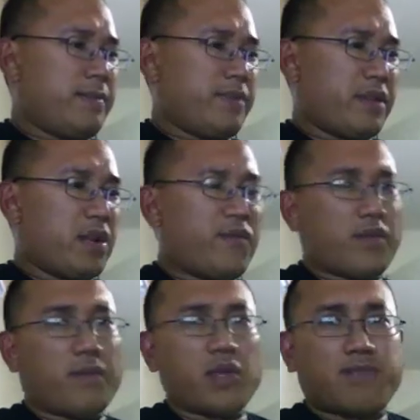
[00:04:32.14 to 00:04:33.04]
for
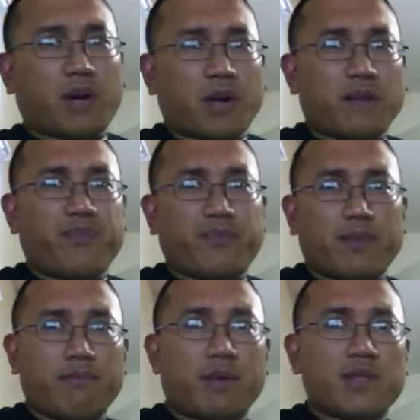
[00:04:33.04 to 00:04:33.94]
the most part,
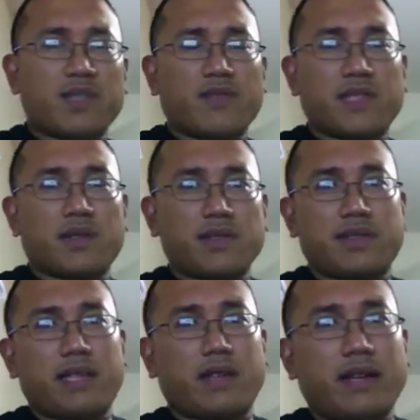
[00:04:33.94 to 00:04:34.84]
most of us old
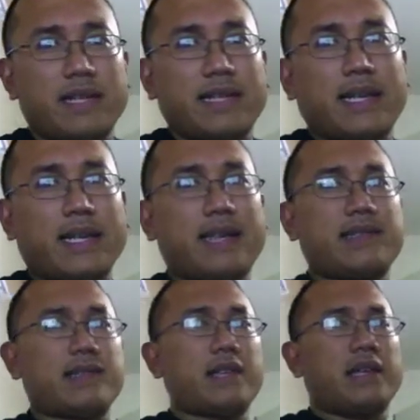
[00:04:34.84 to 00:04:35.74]
sneakerheads, I
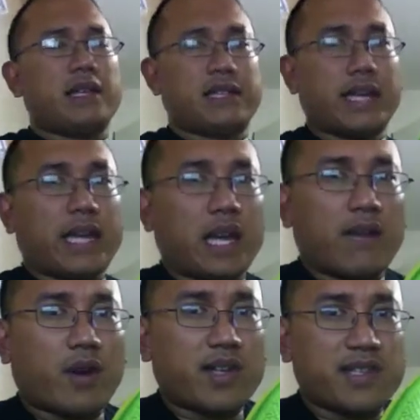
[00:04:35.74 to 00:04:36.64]
guess, take care
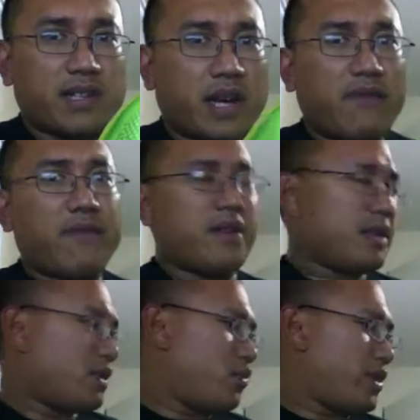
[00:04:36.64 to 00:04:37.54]
of our stuff.
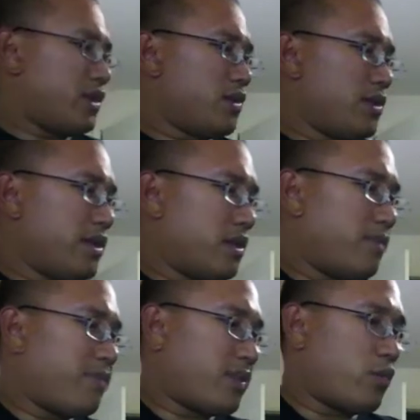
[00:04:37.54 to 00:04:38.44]
We don't,
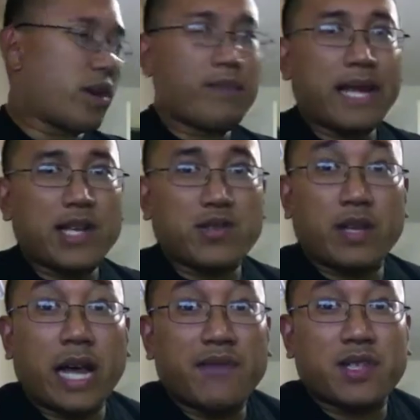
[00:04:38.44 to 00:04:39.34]
wear them casually.
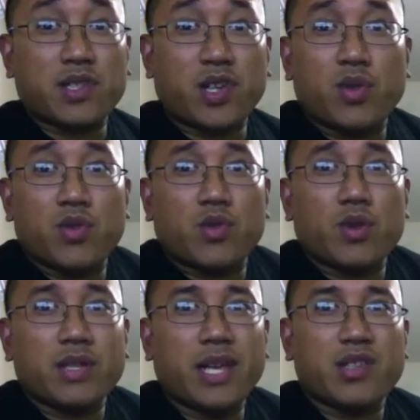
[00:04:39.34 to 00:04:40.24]
You have such a huge
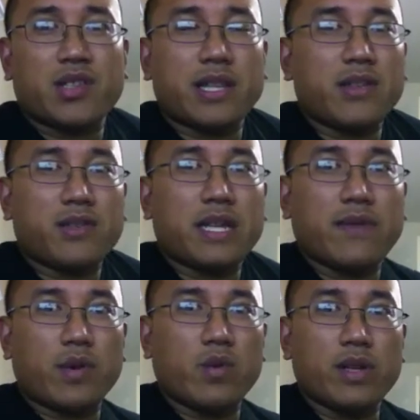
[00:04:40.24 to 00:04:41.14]
rotation that you'll
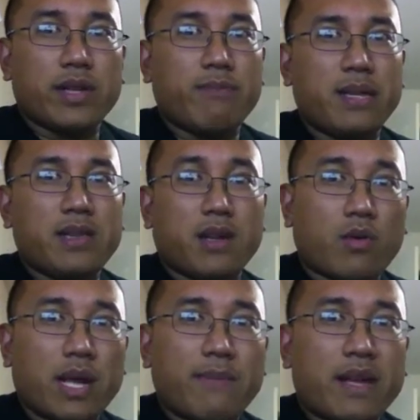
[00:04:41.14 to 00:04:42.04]
never really beat the
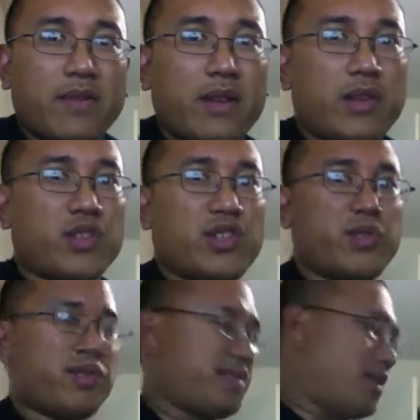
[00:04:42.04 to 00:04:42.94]
crap out of any of your
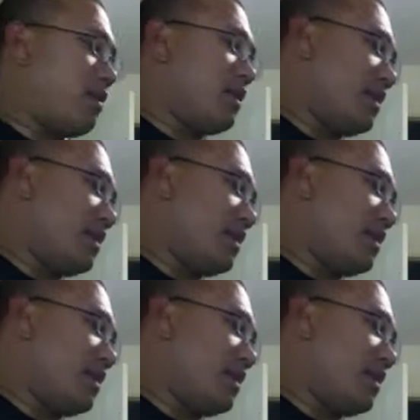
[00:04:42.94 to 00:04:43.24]
shoes. So,